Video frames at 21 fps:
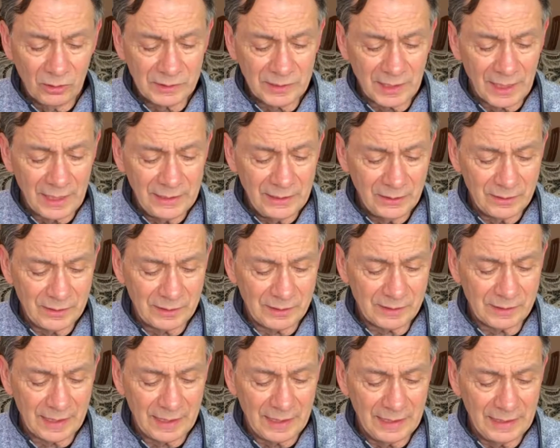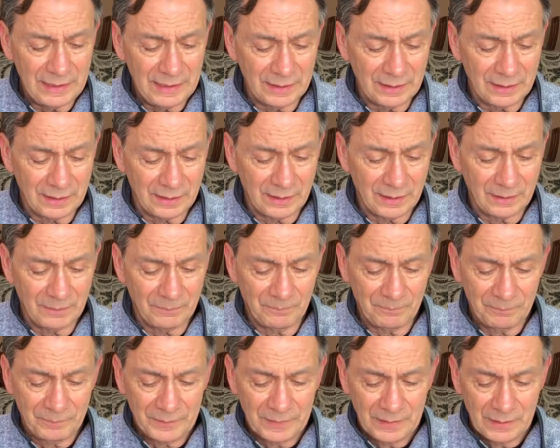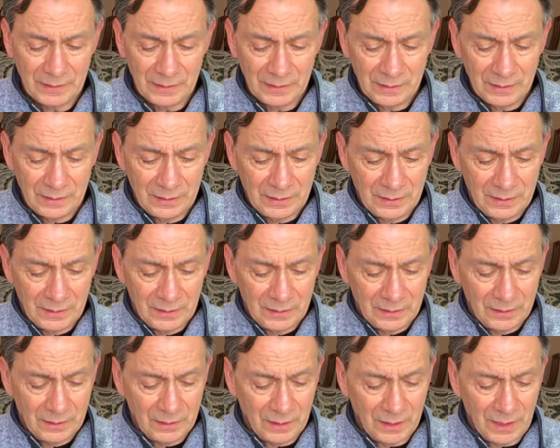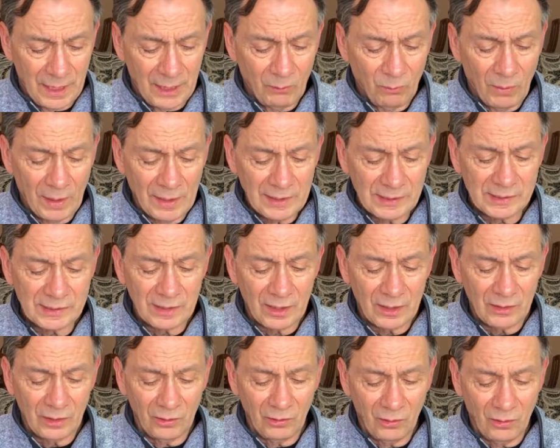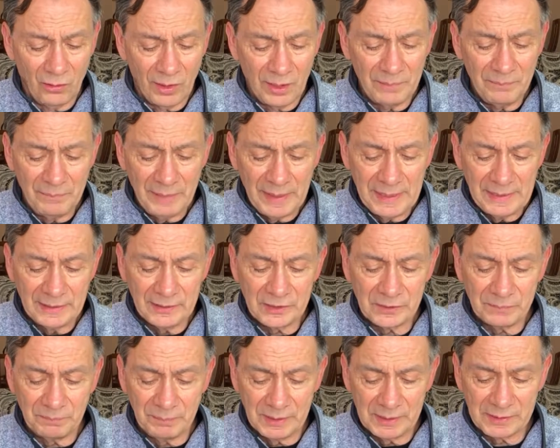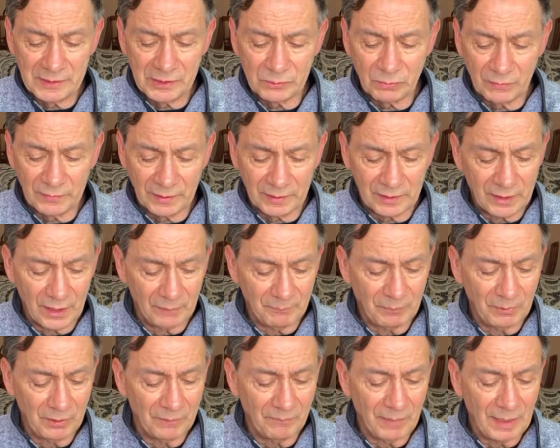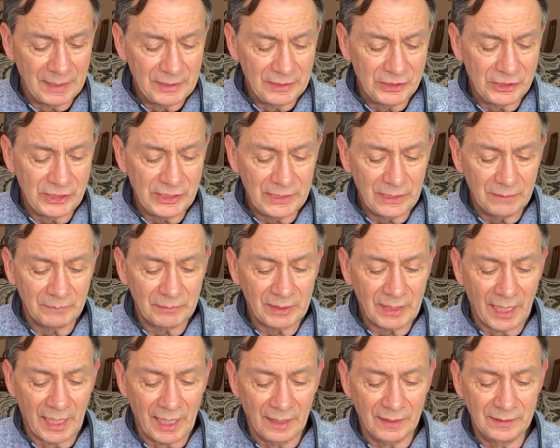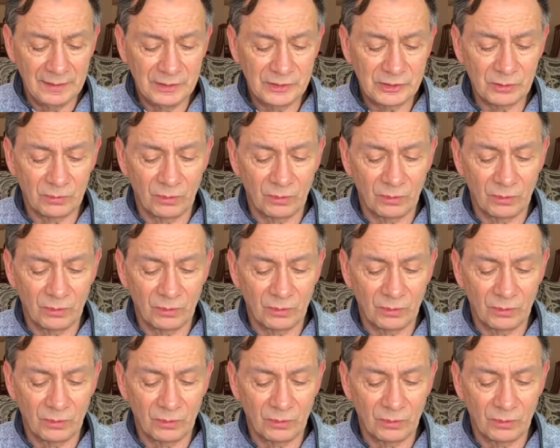He goes on here to say, I want to start a lawn maintenance business with a couple of my GM colleagues